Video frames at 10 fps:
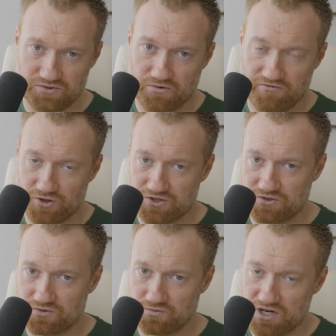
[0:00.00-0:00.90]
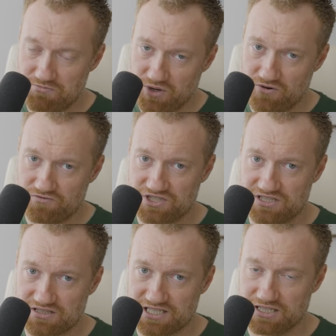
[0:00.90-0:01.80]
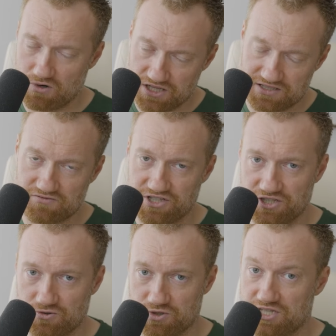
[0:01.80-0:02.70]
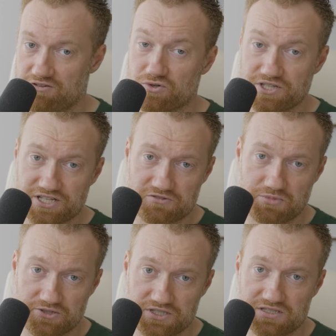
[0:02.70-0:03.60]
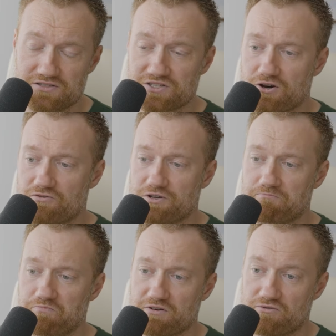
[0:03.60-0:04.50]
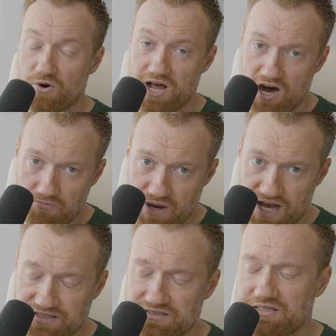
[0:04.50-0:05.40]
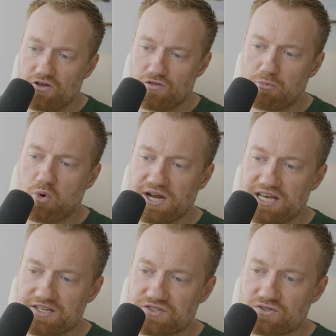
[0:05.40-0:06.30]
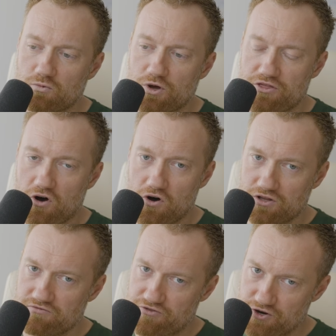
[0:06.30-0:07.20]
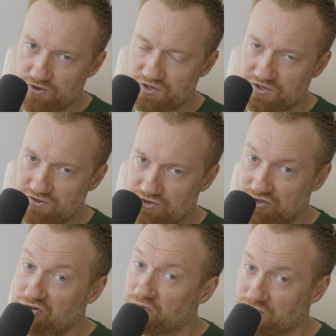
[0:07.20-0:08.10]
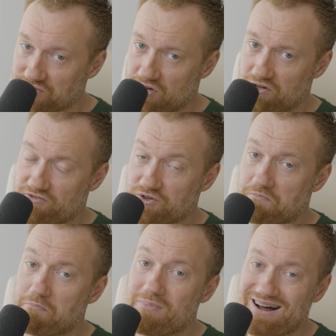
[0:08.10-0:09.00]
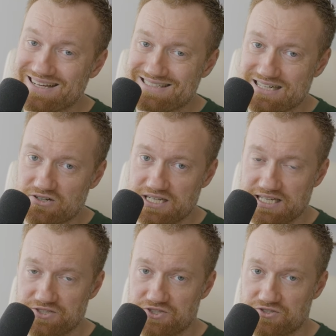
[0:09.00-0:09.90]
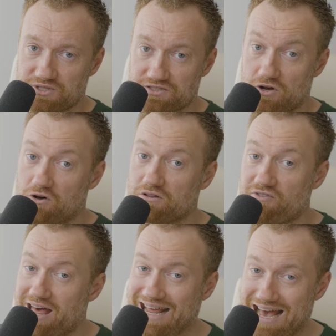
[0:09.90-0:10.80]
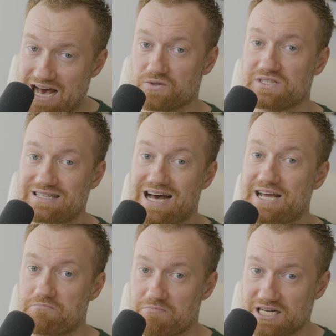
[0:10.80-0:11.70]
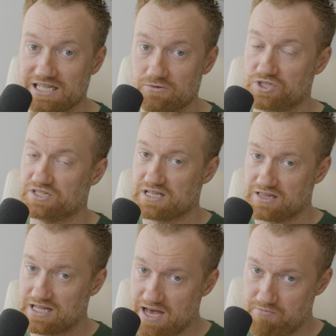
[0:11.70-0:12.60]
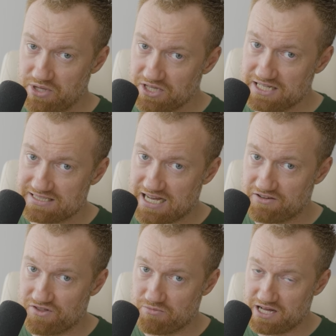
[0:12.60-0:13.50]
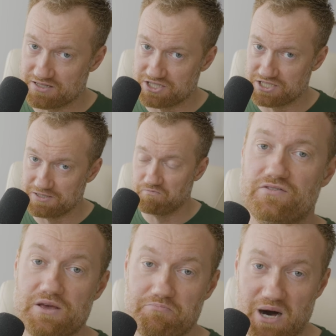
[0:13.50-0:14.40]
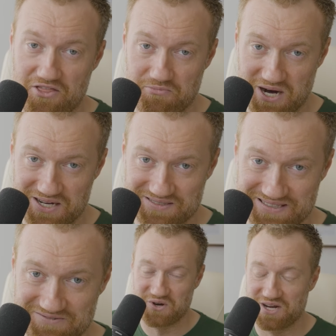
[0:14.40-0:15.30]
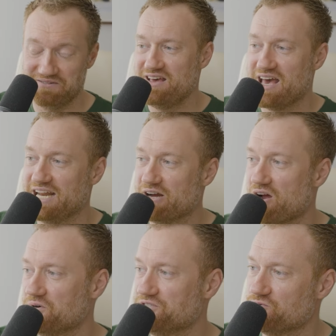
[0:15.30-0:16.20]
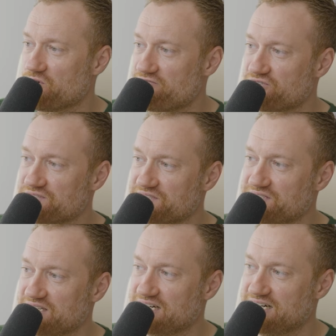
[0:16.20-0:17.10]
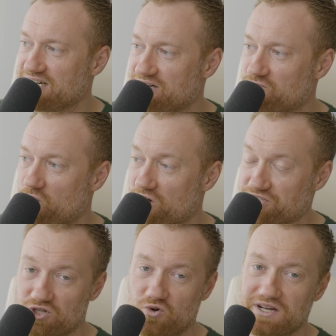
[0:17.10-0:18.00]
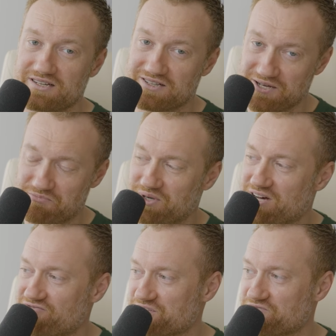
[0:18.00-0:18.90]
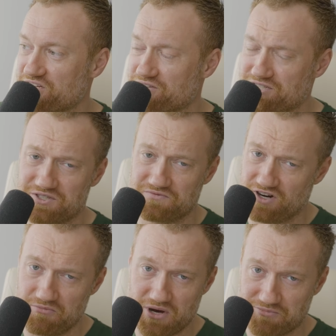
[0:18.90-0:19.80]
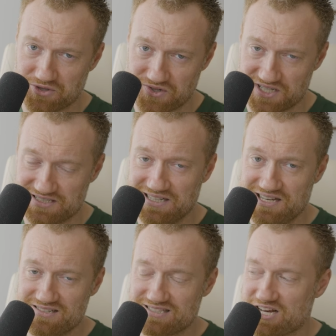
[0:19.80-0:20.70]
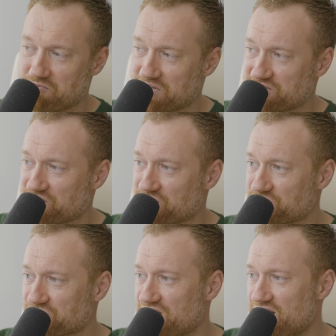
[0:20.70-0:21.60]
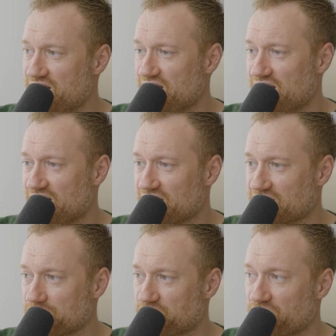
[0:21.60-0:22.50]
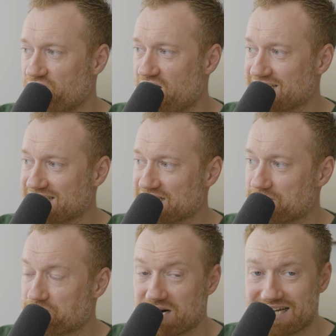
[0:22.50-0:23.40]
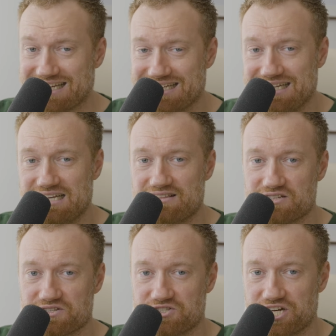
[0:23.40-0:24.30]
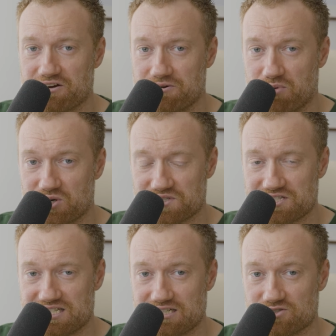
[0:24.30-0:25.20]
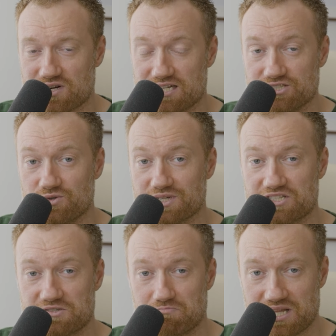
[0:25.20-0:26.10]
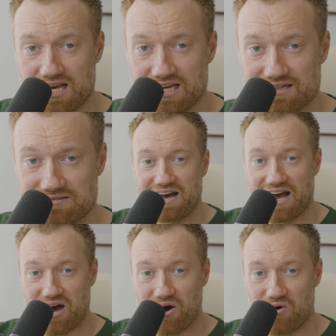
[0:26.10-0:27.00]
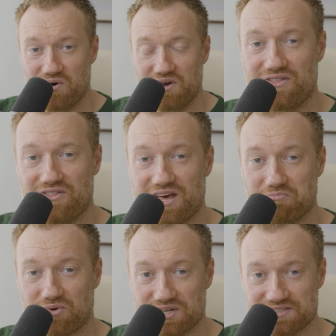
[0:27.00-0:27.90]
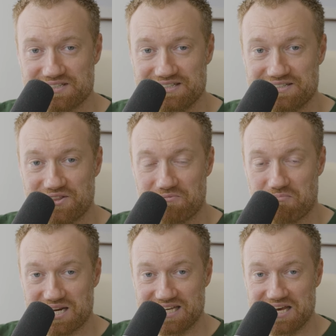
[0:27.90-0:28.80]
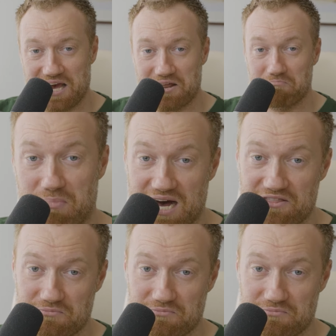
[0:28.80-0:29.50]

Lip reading: reverse repo facility, relatively new, which they've really exploded since COVID for non-banks. The point is, with all of those tools, all of those monetary instruments, all of that outside money, which is the liability side of their balance sheet, they buy the bonds, all right? And here I want to reference, we'll watch a quick clip of this video. This is very popular in sound money circles. Clip from Finding the Money. This is Jared Bernstein trying to explain how they print the money and buy the